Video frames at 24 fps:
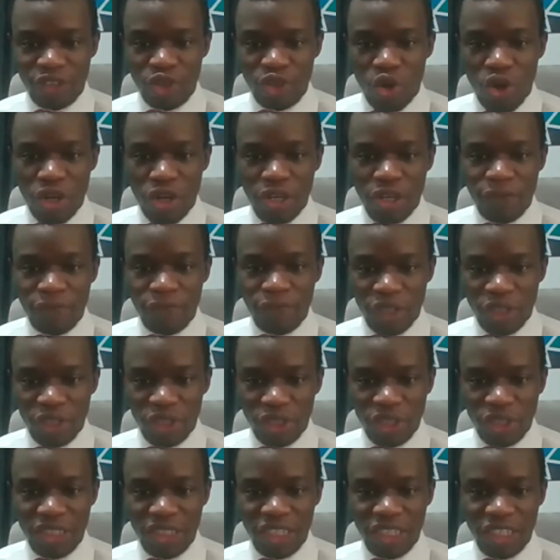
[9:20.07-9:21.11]
Core
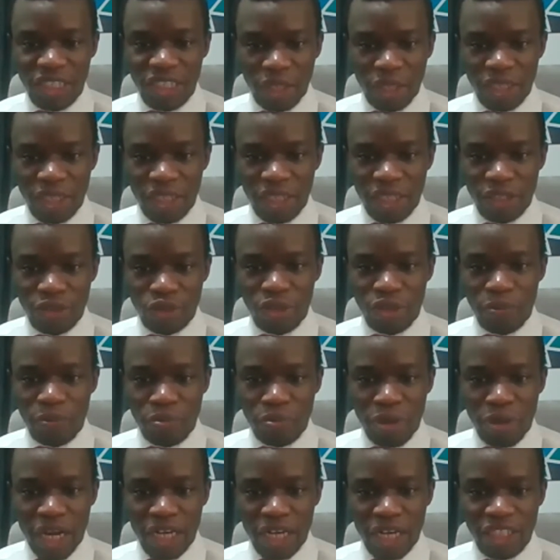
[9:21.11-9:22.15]
inflation is expected to
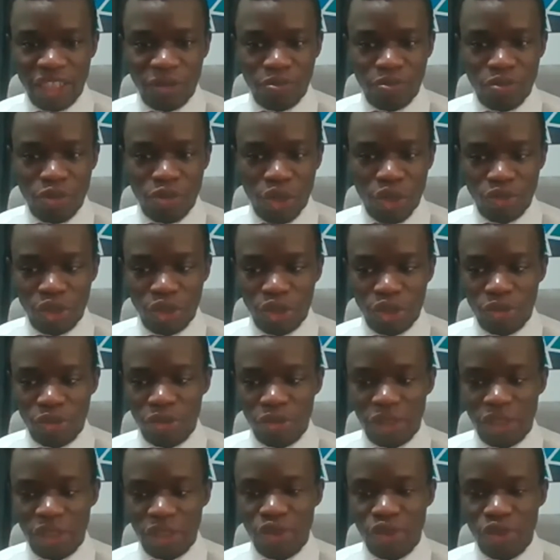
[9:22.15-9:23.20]
impact more. We should
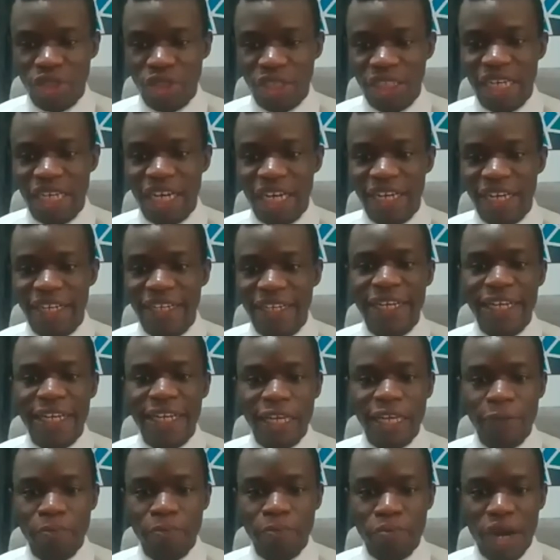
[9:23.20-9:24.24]
begin to see that
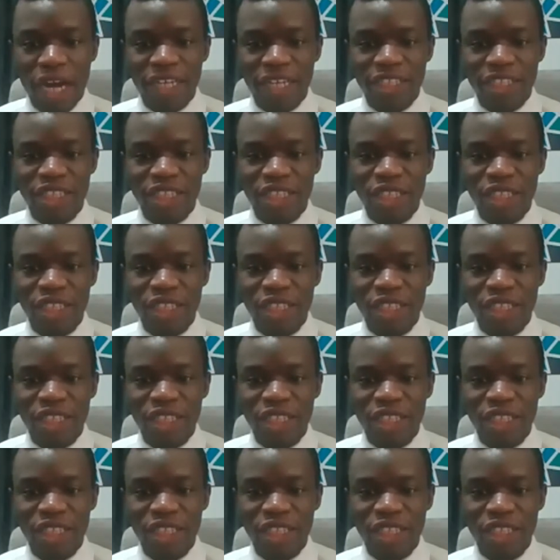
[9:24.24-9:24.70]
impact